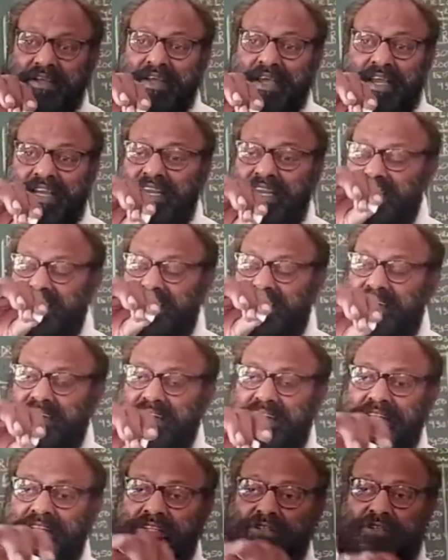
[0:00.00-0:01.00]
ledger,
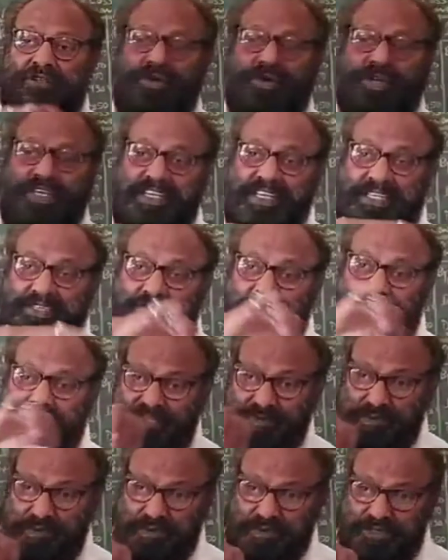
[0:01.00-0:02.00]
so it is known as
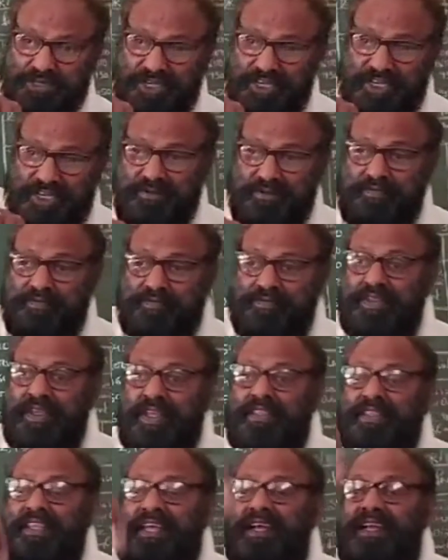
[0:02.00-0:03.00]
posting.
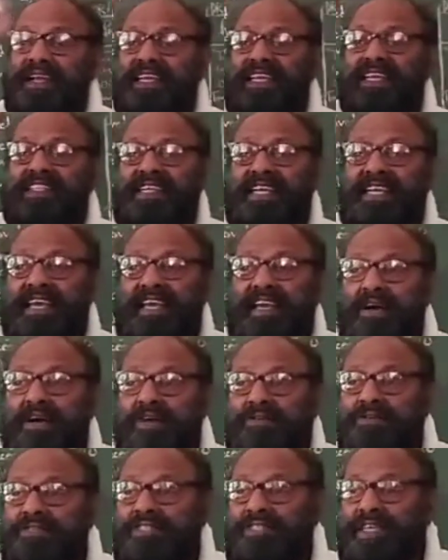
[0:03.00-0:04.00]
Then ledger
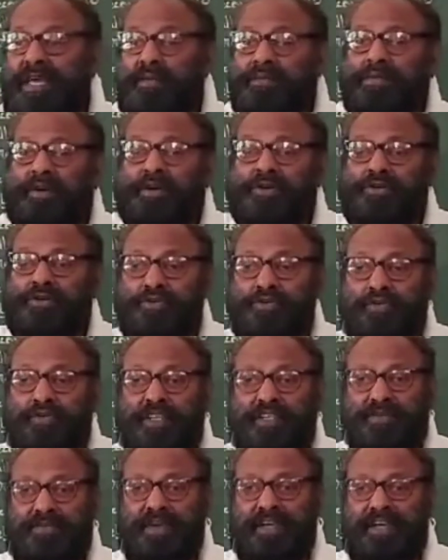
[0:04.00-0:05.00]
accounts have got two
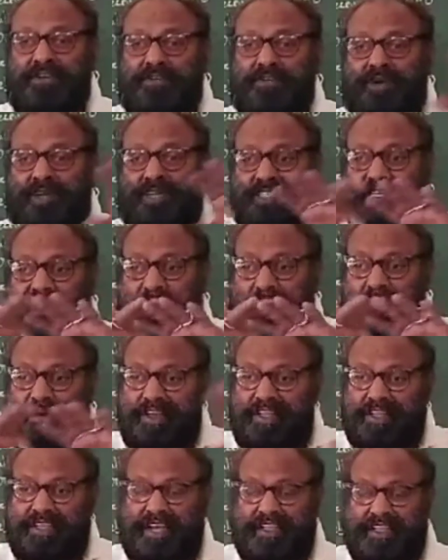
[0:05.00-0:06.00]
aspects, one is debit
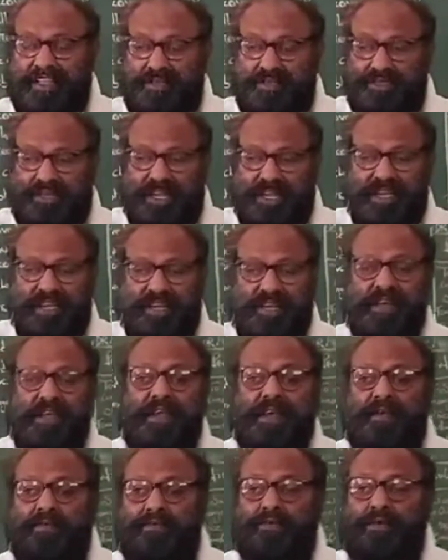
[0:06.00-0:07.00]
and the other is credit.
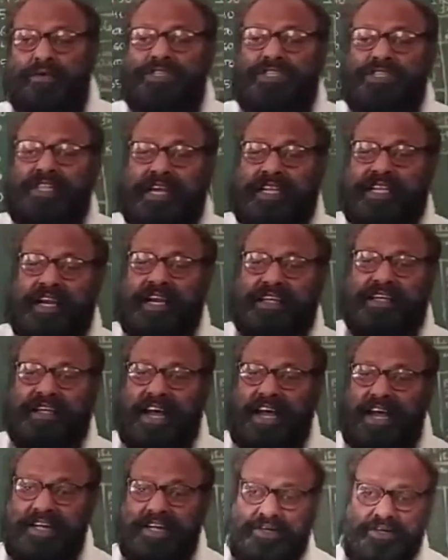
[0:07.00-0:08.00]
Both sides
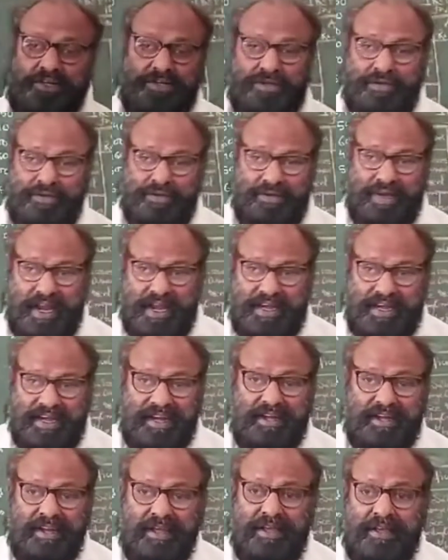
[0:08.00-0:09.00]
are
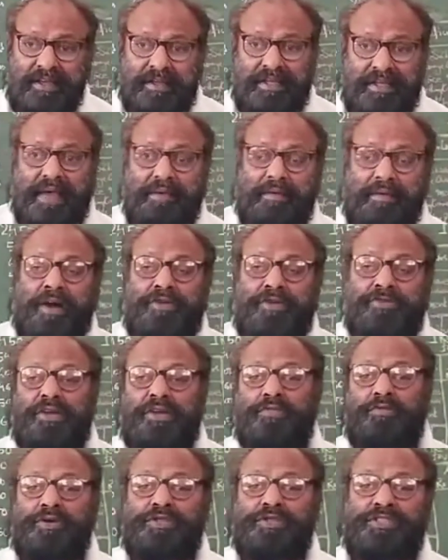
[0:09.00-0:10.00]
added, the amounts
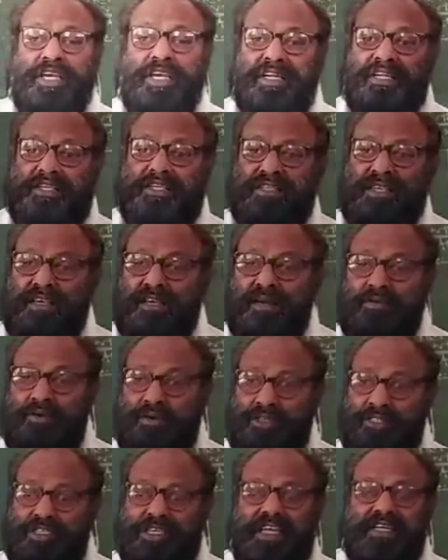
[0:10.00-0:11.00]
of both
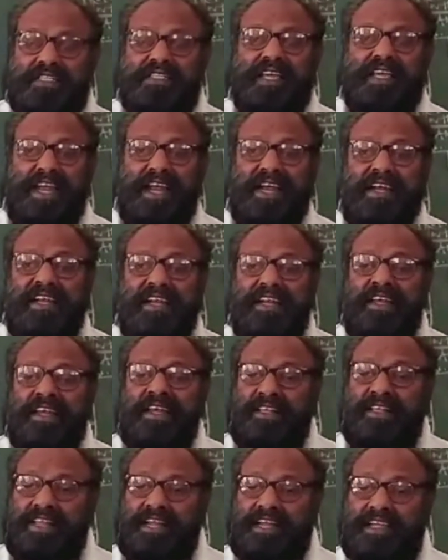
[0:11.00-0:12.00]
sides are added,
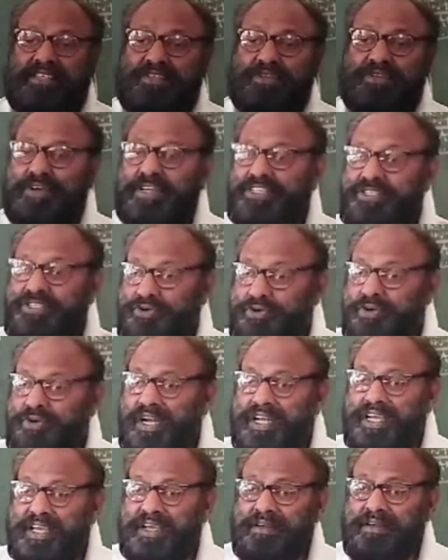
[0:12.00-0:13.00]
that is known as
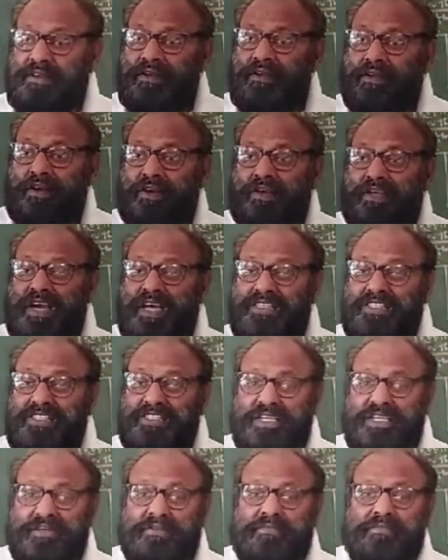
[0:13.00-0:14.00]
totaling or
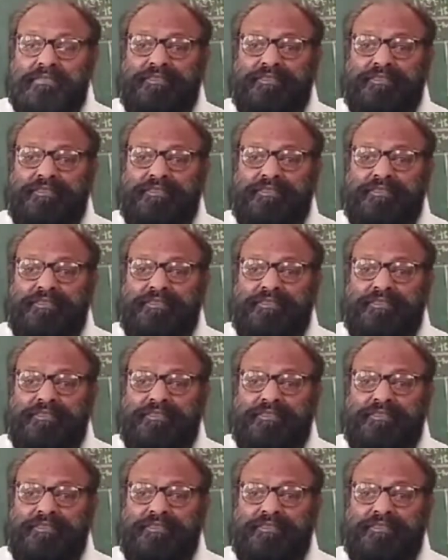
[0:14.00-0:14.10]
casting,